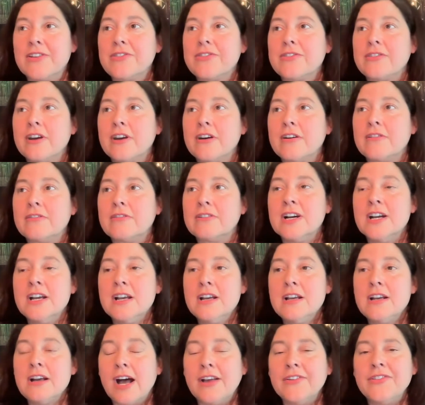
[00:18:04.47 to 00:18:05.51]
So
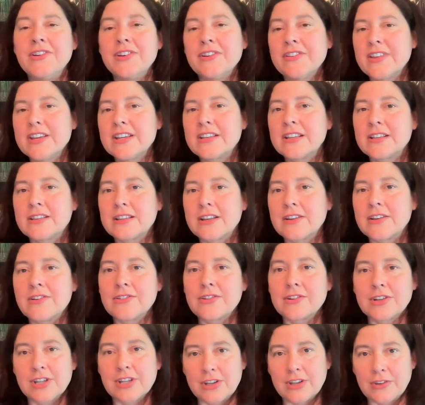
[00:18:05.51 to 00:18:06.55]
I still think that those
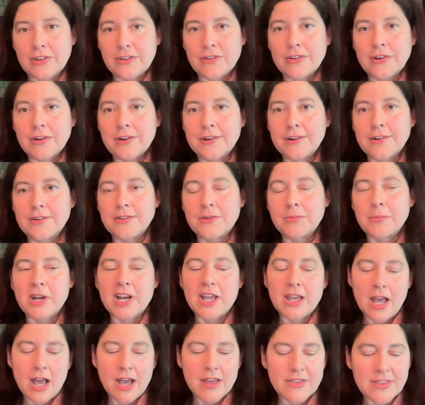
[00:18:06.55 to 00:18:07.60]
are concerns, but
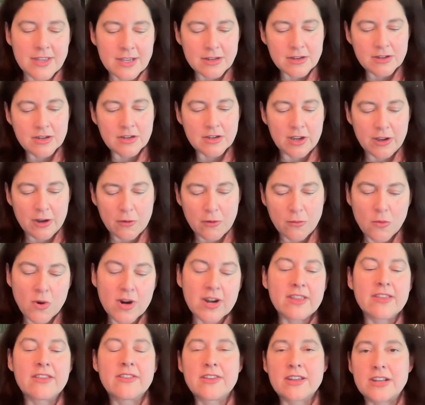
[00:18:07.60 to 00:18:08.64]
I think, one
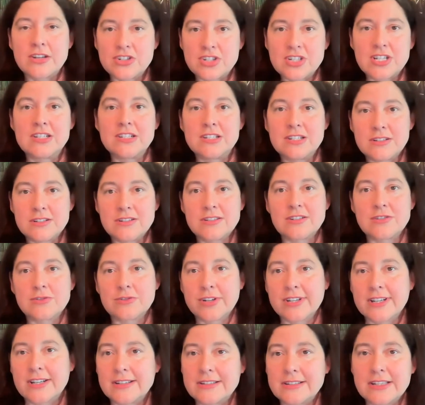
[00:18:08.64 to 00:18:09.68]
of the things you need to do as an
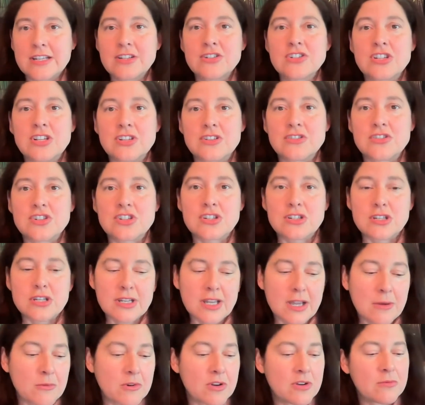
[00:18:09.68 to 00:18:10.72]
organization is just look
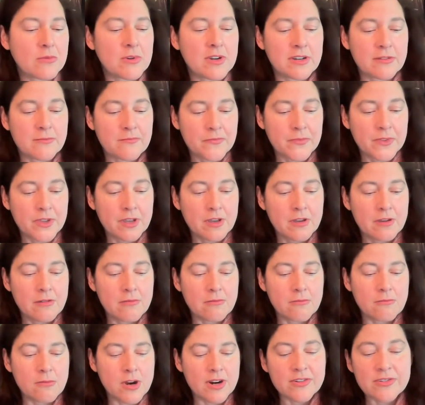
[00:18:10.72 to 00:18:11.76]
at, well,
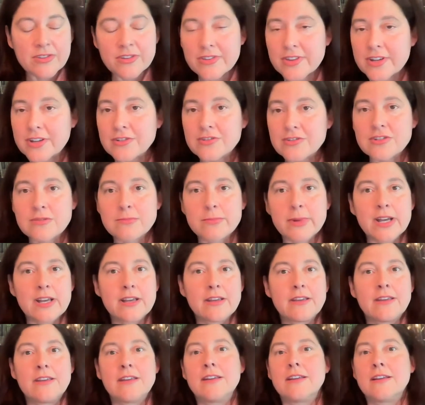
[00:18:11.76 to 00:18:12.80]
what are the things you're
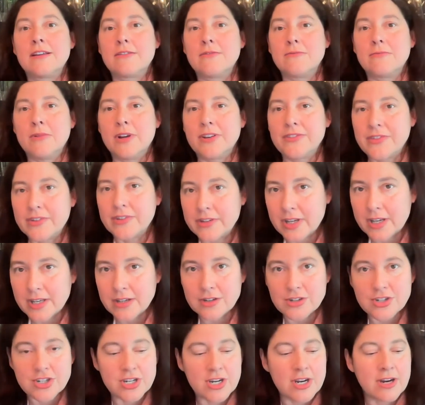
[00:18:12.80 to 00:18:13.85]
buying? What's the data
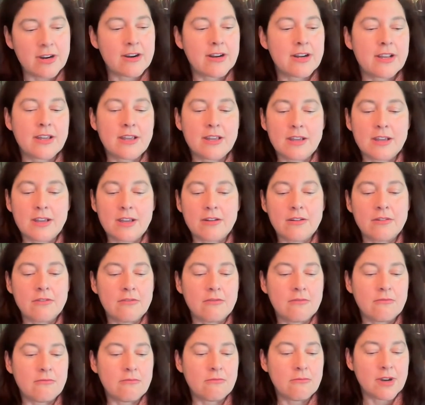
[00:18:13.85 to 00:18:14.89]

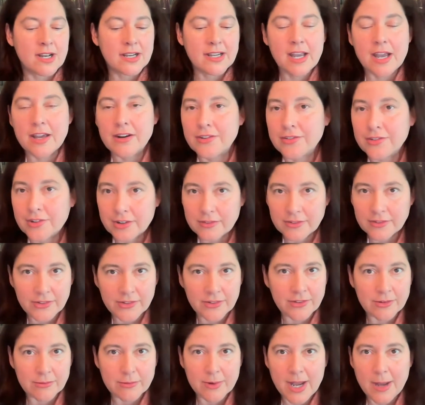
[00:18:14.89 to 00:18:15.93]
sharing? What kind of
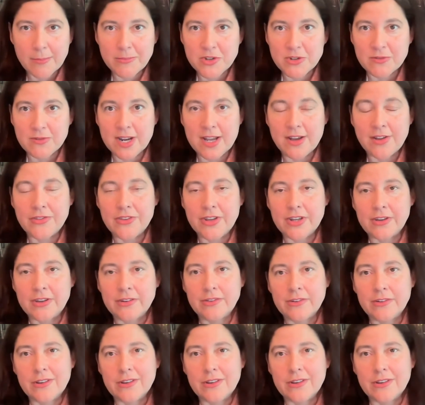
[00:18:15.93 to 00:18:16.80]
services are wrapped around this?